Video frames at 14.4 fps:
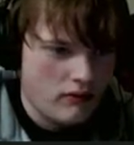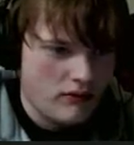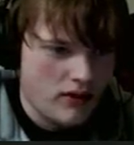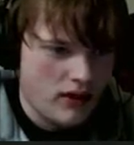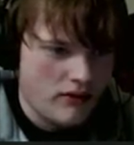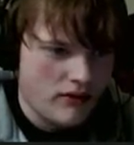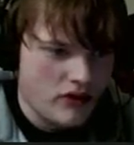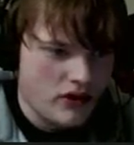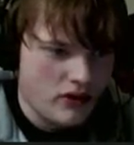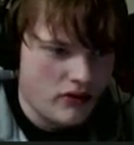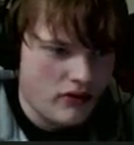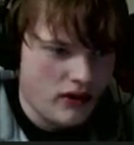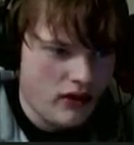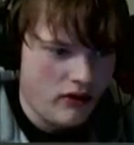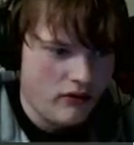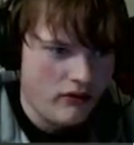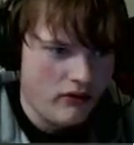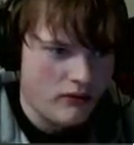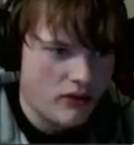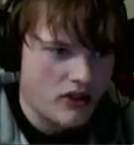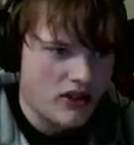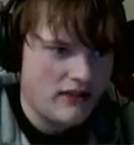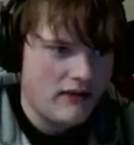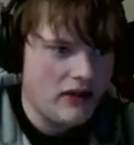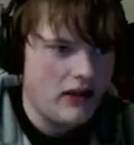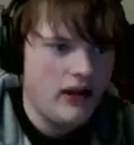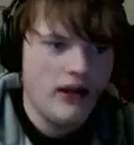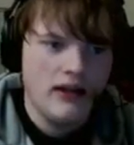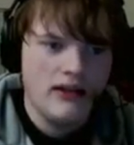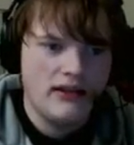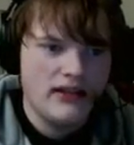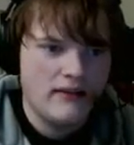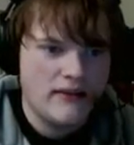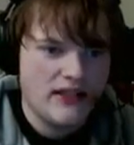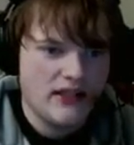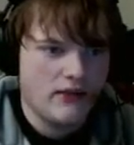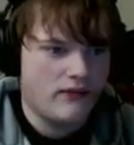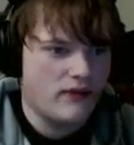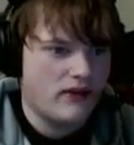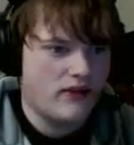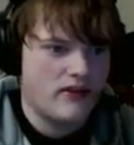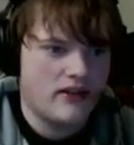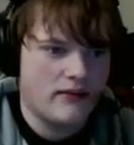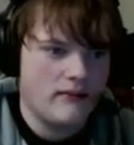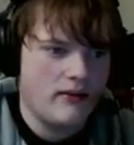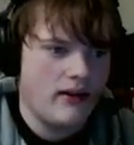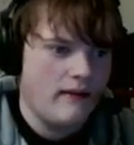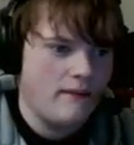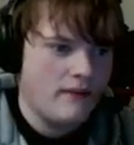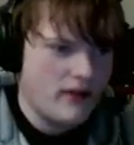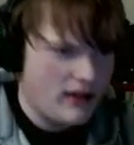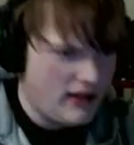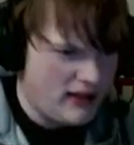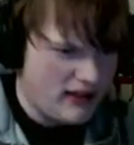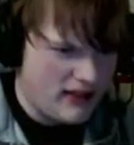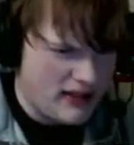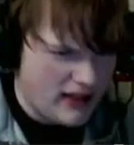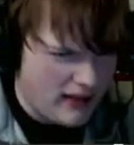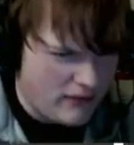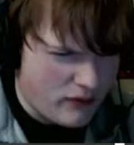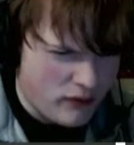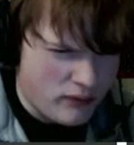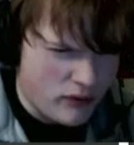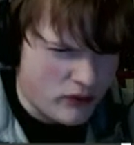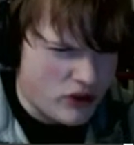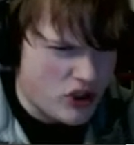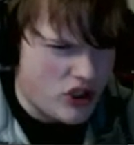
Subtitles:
Oh, television. Hello, you watching TV? TV still flickered some indecipherable